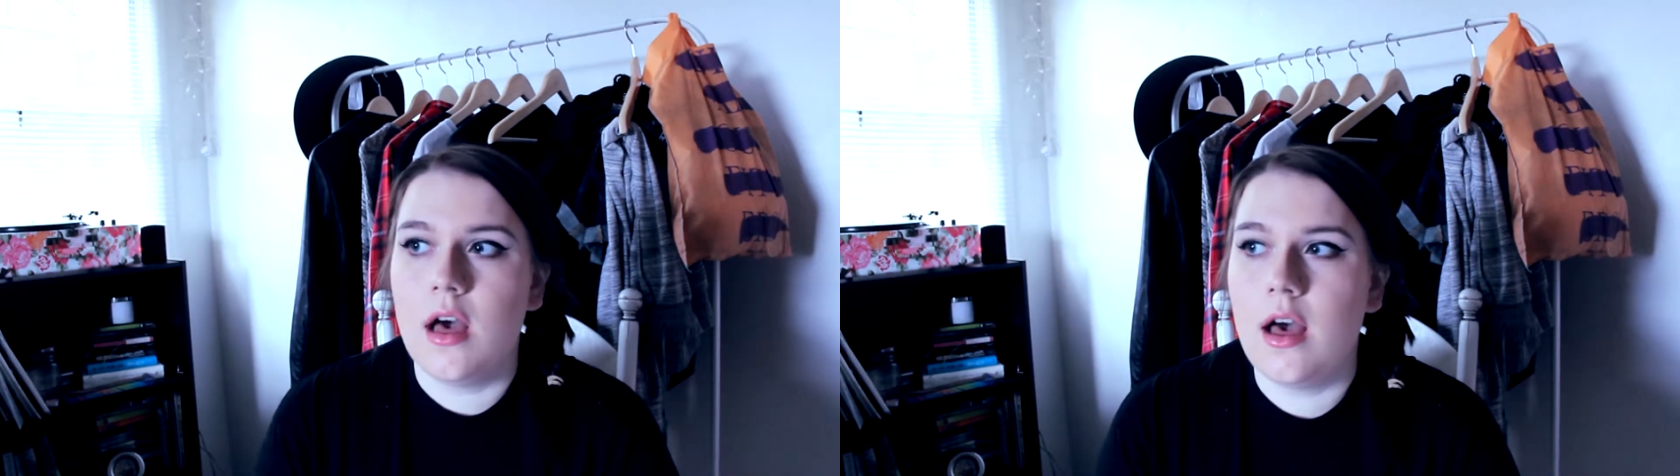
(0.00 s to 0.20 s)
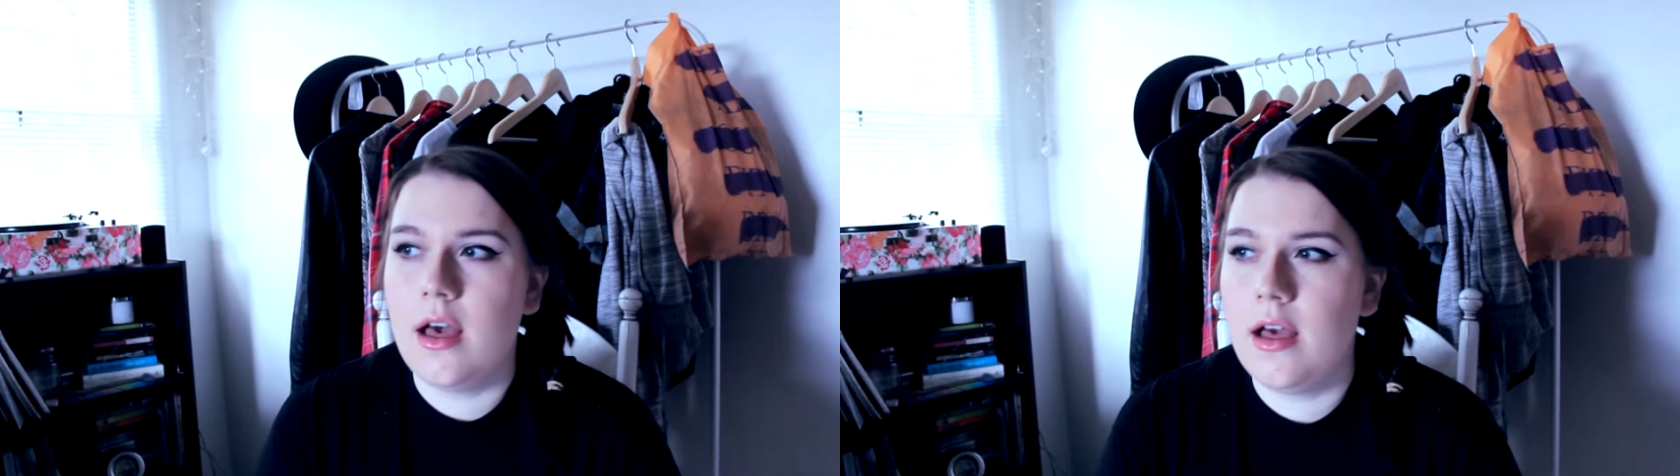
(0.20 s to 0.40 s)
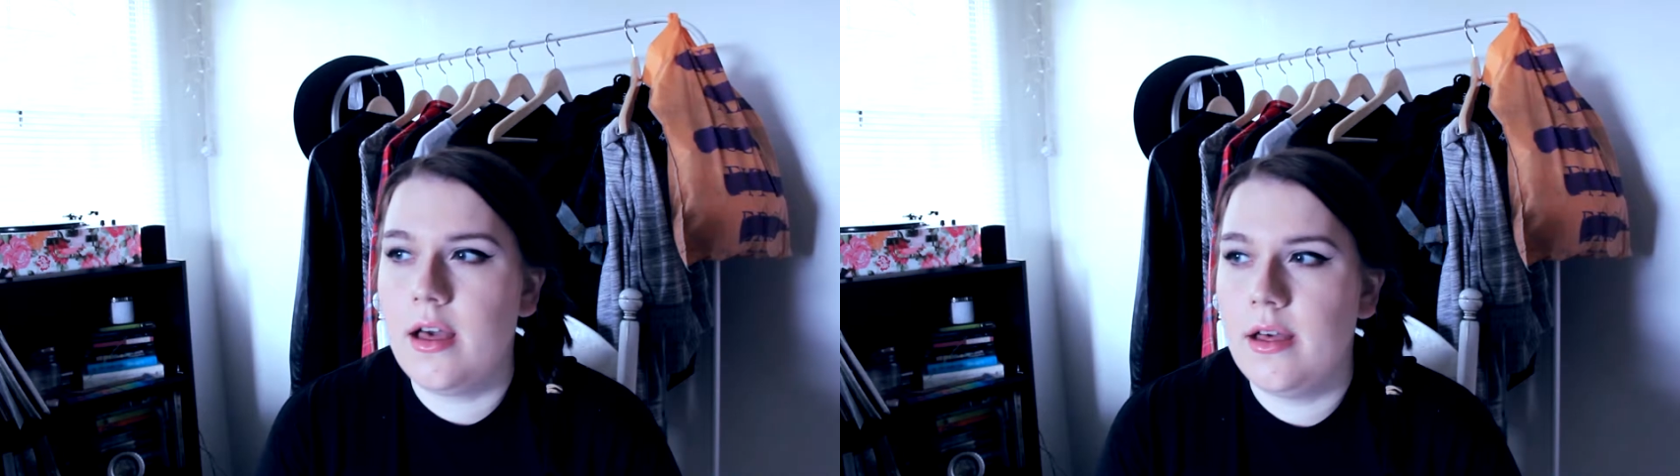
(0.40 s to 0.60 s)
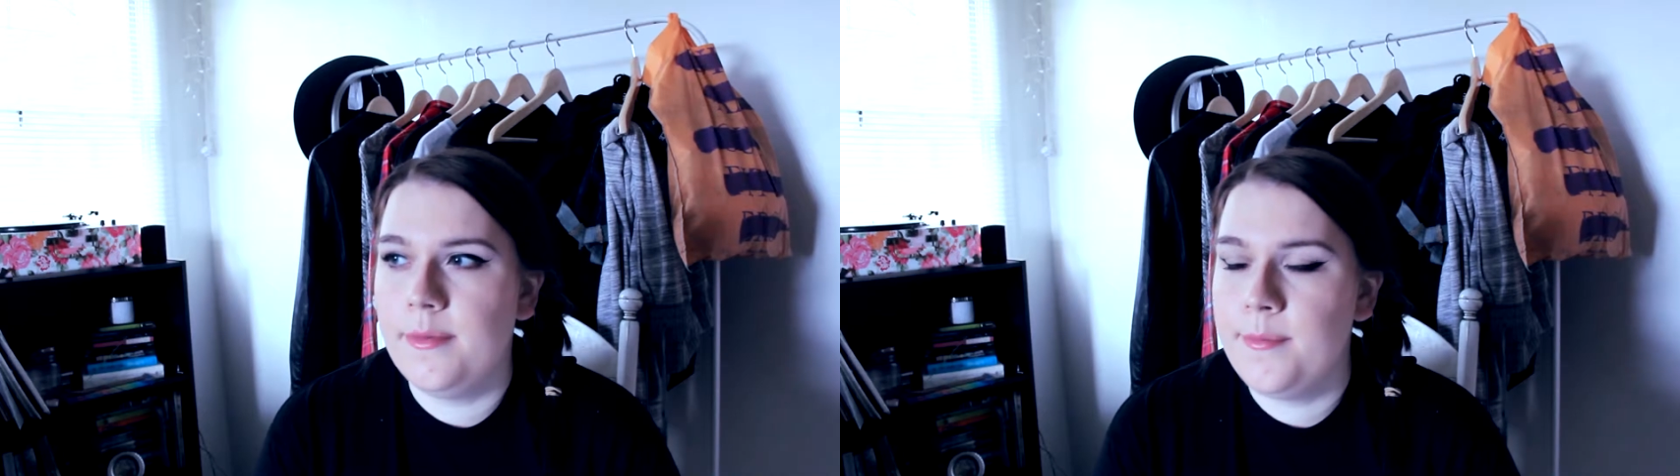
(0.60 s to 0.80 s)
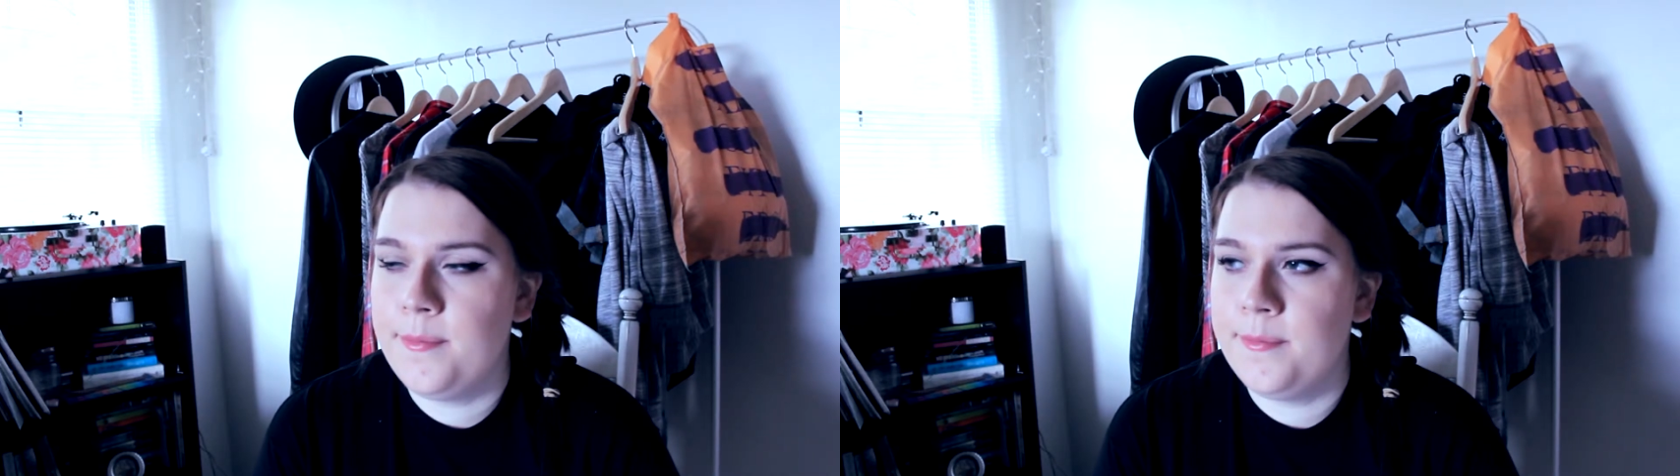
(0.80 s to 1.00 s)

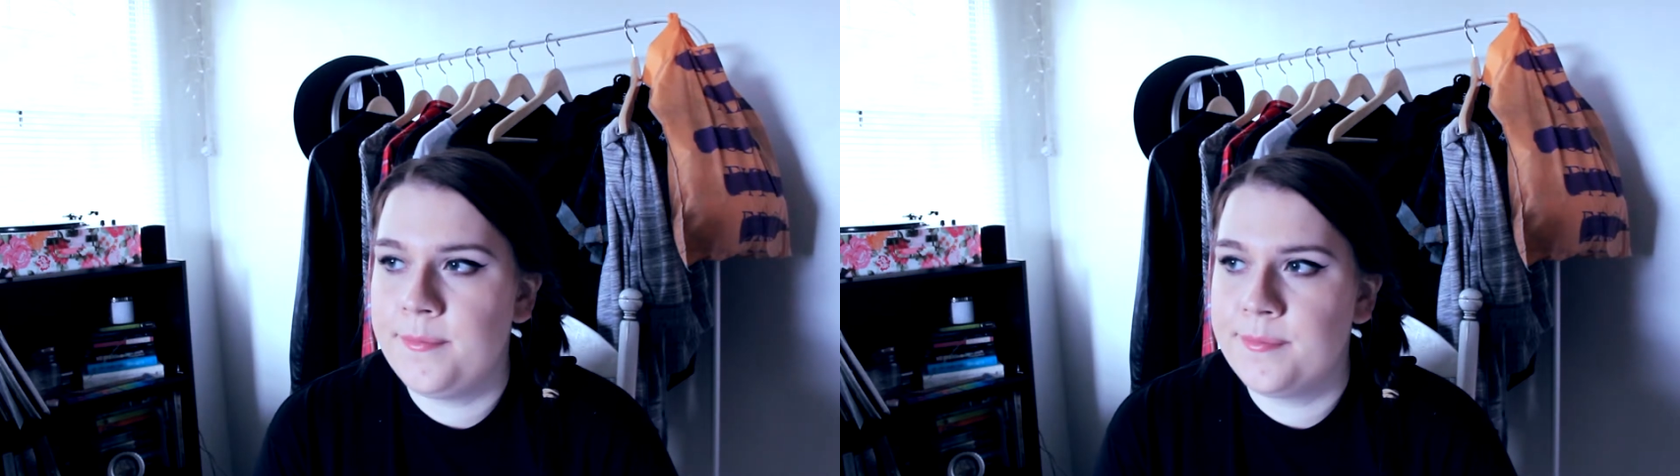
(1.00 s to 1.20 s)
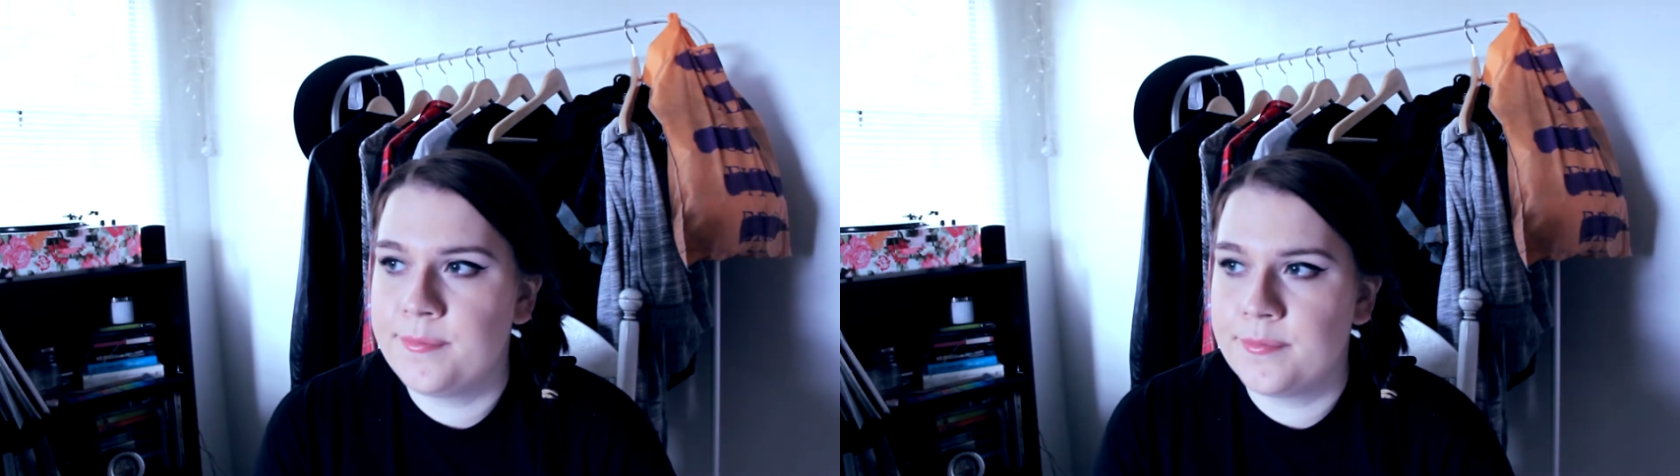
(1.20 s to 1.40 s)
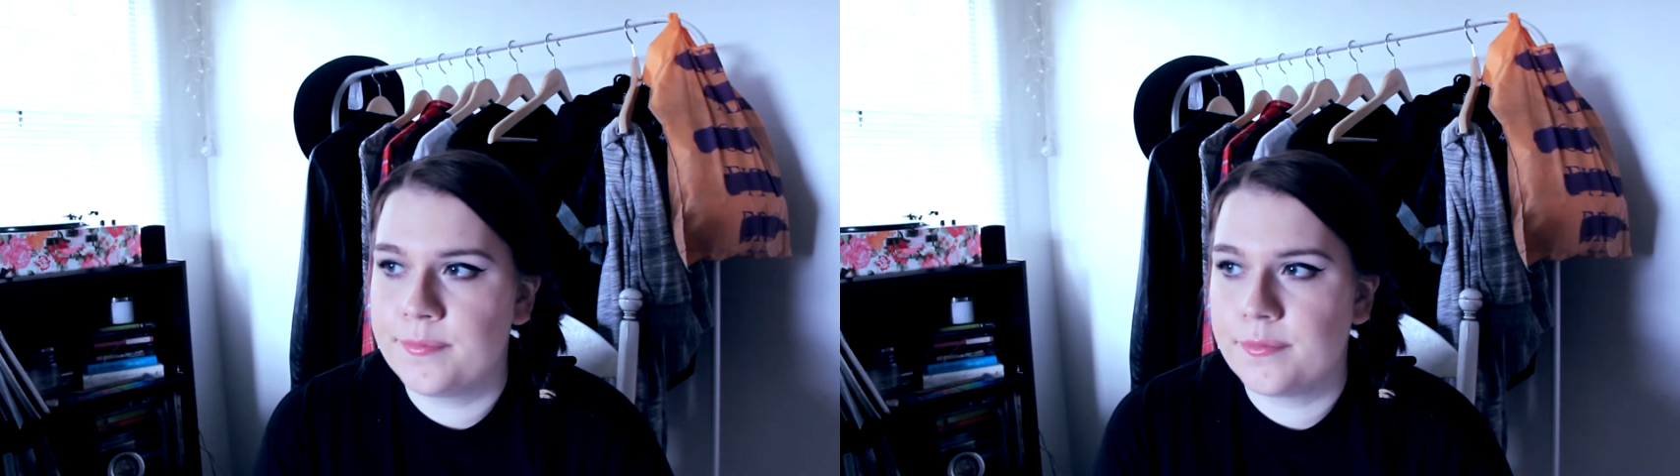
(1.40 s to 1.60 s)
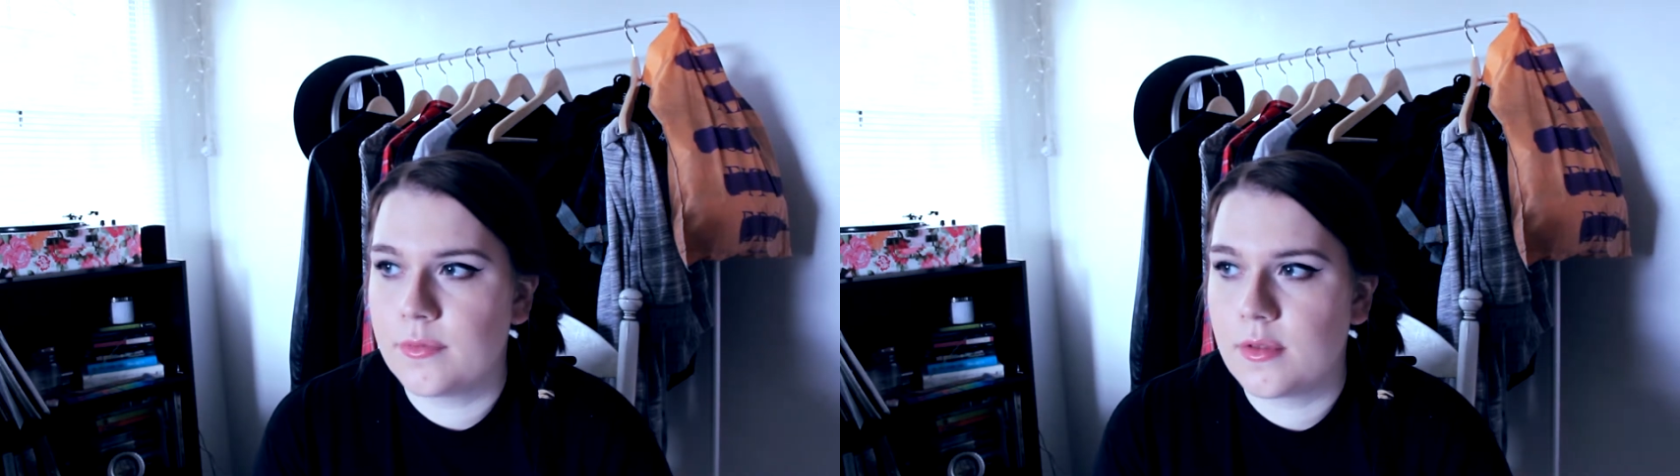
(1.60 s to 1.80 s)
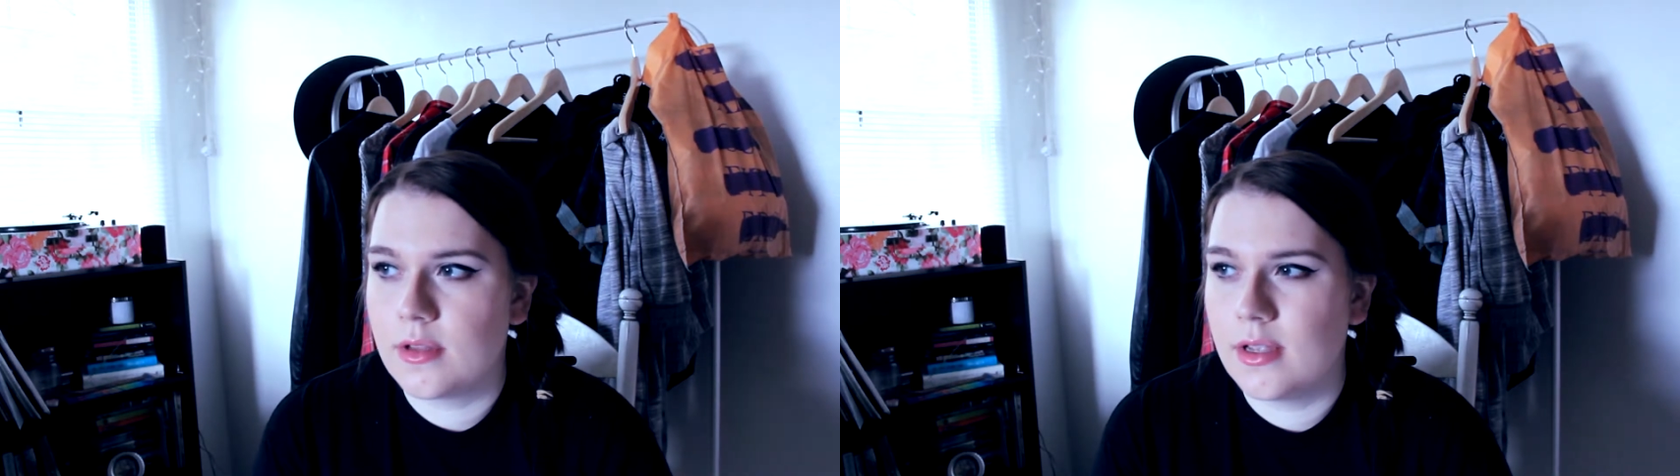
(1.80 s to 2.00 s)
I
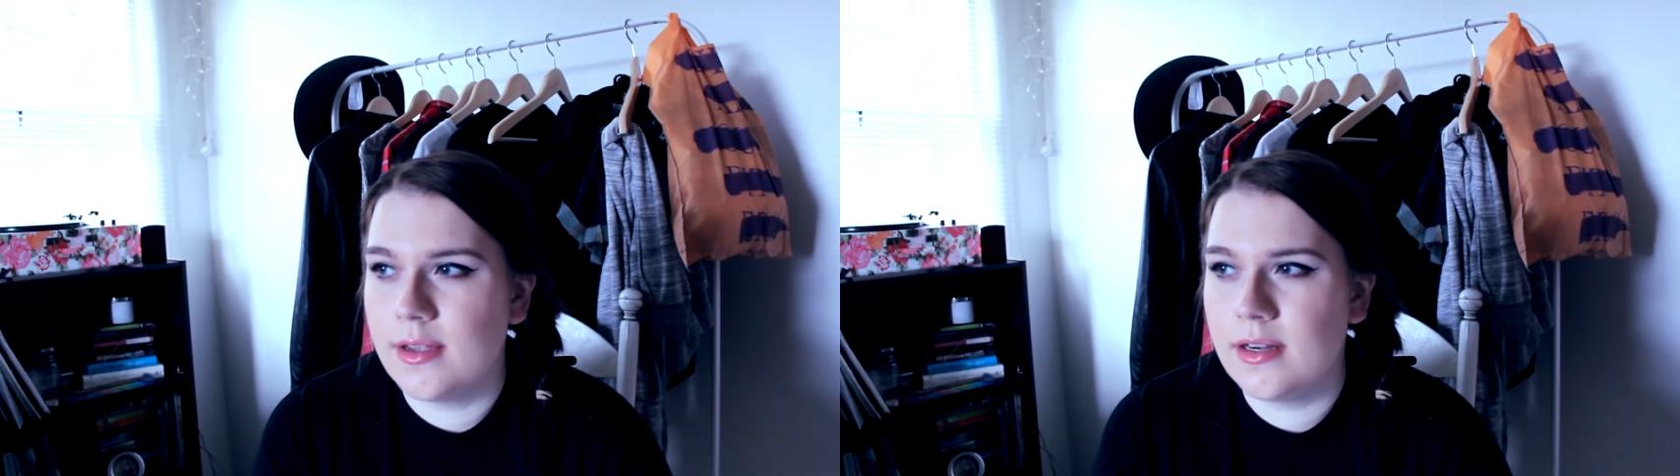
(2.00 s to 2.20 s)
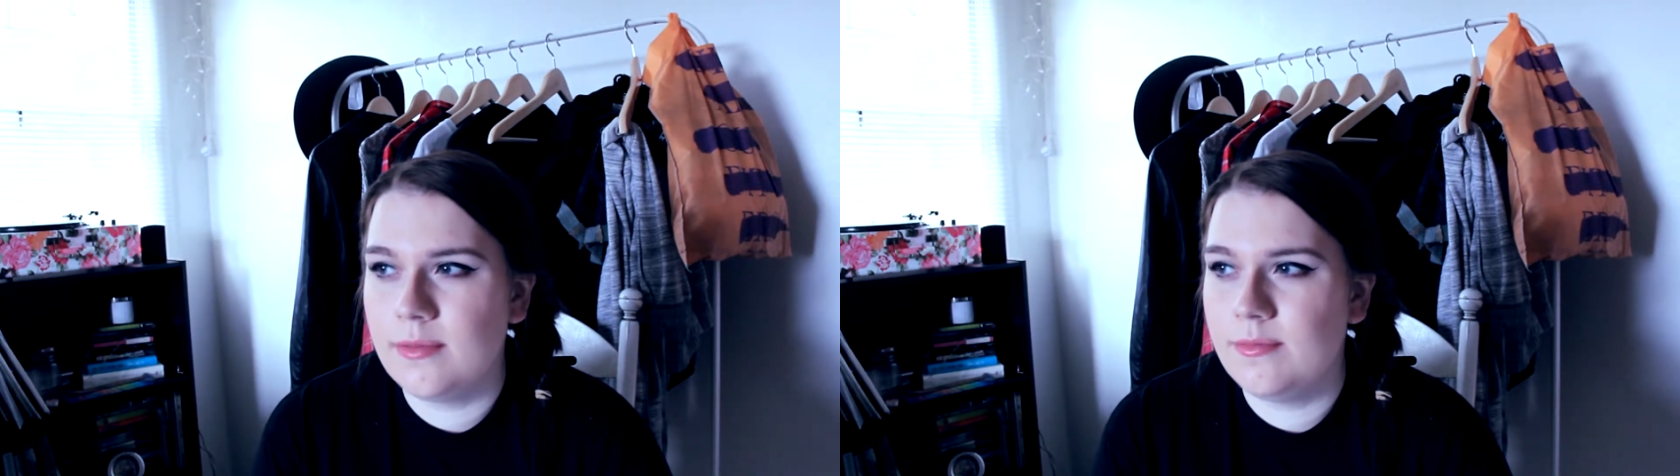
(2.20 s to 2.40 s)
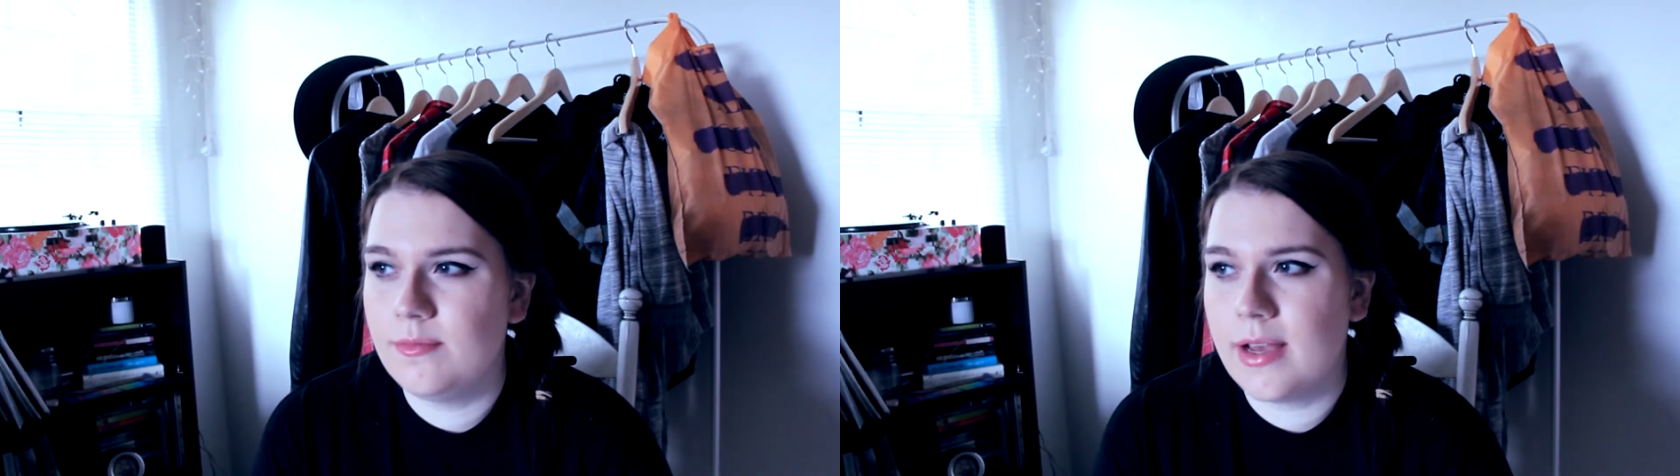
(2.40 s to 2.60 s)
don't